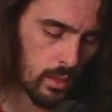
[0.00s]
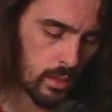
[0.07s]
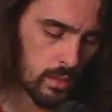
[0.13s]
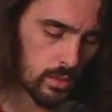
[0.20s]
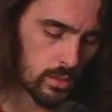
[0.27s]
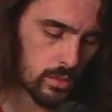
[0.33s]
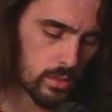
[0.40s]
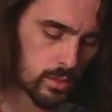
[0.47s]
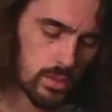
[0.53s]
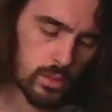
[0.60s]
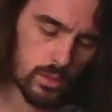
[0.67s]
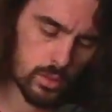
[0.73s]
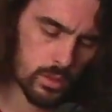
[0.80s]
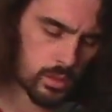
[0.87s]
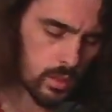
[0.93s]

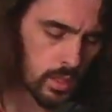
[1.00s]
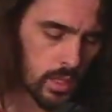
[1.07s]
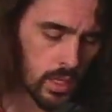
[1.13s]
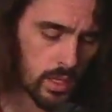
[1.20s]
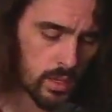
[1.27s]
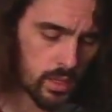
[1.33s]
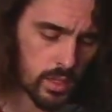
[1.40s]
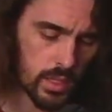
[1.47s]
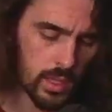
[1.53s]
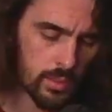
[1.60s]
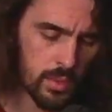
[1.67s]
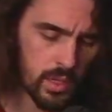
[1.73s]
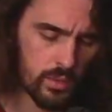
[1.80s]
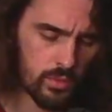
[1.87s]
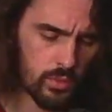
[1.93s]
Certainly, I think I may
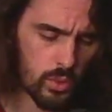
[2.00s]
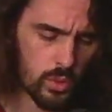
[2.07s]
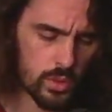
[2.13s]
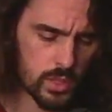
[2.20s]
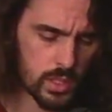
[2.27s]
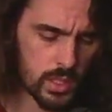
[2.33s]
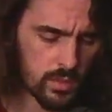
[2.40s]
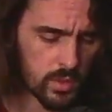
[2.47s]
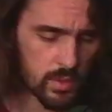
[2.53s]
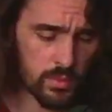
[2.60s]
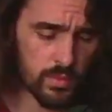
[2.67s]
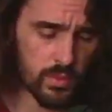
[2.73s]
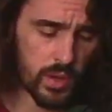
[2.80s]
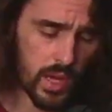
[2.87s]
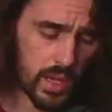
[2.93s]
afford to give them
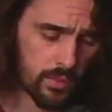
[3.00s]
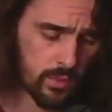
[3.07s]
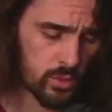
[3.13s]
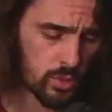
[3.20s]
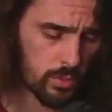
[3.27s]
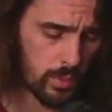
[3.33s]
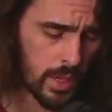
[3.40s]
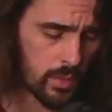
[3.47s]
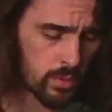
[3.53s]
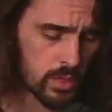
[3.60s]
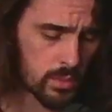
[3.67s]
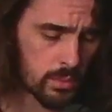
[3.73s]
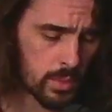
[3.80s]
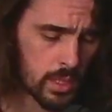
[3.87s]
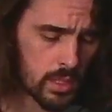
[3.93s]
£500
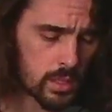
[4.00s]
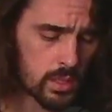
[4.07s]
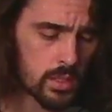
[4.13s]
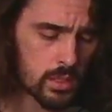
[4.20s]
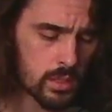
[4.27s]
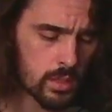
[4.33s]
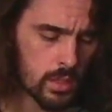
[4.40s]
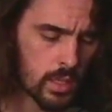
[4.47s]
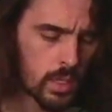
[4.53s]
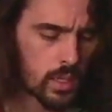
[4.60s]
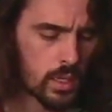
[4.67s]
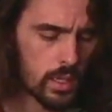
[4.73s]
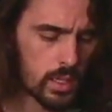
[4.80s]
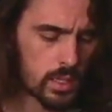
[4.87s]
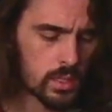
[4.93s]
apiece.
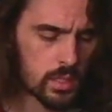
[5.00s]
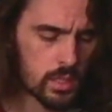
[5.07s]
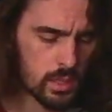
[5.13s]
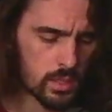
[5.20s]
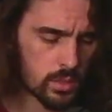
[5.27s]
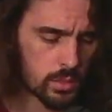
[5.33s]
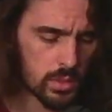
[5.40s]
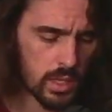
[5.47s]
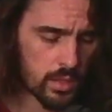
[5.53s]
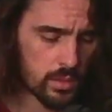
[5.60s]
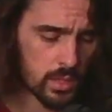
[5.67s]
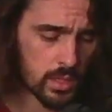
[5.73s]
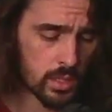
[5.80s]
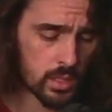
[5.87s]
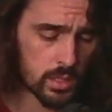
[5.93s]
As it is, without
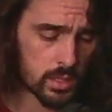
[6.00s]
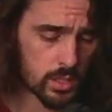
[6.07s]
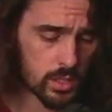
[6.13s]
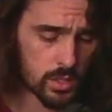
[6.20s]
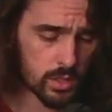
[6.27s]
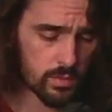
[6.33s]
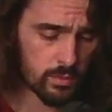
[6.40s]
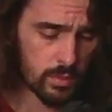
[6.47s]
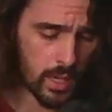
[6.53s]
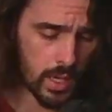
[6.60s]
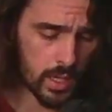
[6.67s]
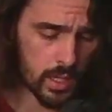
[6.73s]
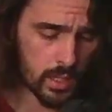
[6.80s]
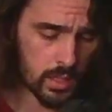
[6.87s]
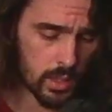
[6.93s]
any addition of
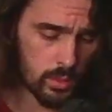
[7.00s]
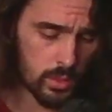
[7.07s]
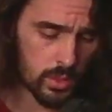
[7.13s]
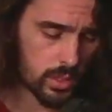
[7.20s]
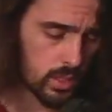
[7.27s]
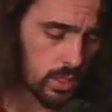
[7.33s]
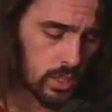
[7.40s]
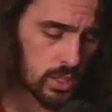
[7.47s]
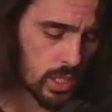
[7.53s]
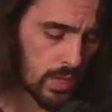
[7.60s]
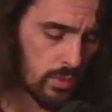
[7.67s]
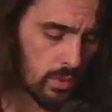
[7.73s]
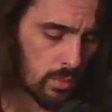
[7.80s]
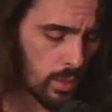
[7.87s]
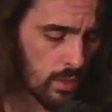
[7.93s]
mine, they will each have
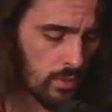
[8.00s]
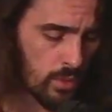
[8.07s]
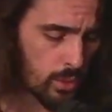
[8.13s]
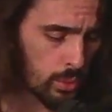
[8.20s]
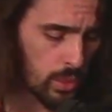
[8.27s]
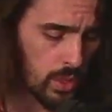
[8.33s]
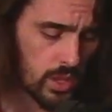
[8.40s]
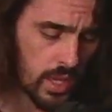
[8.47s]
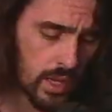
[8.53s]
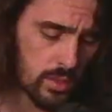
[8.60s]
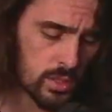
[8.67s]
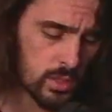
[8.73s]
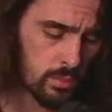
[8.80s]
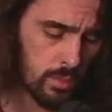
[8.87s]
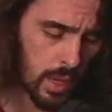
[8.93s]
above
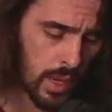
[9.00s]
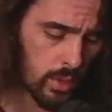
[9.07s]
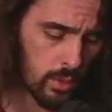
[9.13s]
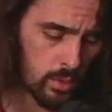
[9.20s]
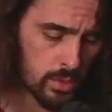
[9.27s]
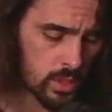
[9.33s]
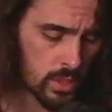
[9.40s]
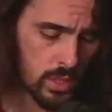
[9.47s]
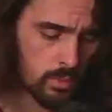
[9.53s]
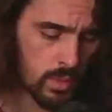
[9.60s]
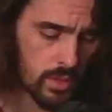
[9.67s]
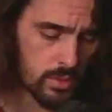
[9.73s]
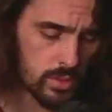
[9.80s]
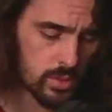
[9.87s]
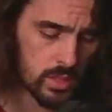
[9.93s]
£3,000 on their
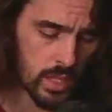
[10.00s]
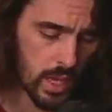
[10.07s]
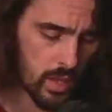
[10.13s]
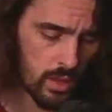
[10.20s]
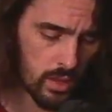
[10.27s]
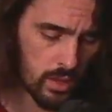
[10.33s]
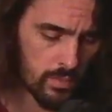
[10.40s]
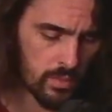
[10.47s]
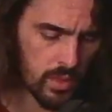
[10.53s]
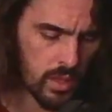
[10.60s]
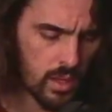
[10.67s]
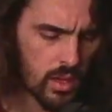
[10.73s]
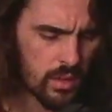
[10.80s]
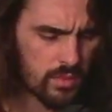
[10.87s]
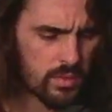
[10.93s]
mother's death.
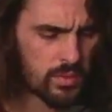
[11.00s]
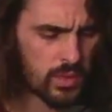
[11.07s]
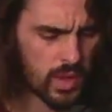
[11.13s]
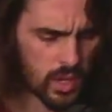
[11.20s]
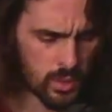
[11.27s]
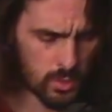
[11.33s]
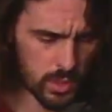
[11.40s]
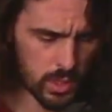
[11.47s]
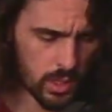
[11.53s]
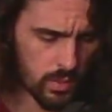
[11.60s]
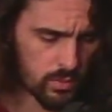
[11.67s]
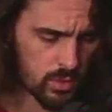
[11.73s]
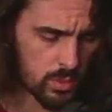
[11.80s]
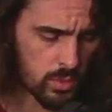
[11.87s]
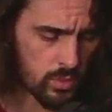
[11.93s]
A very
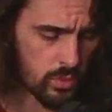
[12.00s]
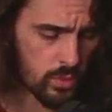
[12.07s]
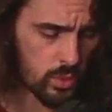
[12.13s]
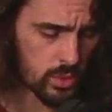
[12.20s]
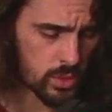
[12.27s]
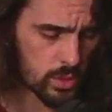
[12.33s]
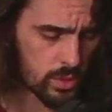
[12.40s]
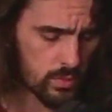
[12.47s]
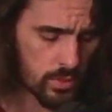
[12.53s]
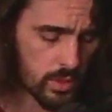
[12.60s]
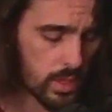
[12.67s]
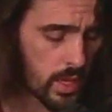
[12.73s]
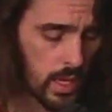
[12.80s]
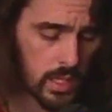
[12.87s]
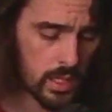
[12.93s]
comfortable fortune for
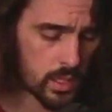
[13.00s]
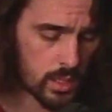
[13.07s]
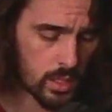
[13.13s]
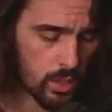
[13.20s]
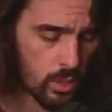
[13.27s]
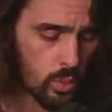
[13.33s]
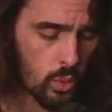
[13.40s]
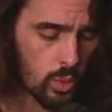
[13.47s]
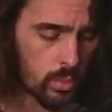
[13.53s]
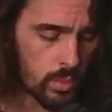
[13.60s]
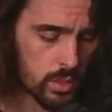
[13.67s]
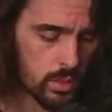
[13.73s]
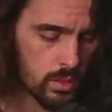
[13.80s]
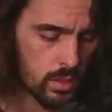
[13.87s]
any young woman.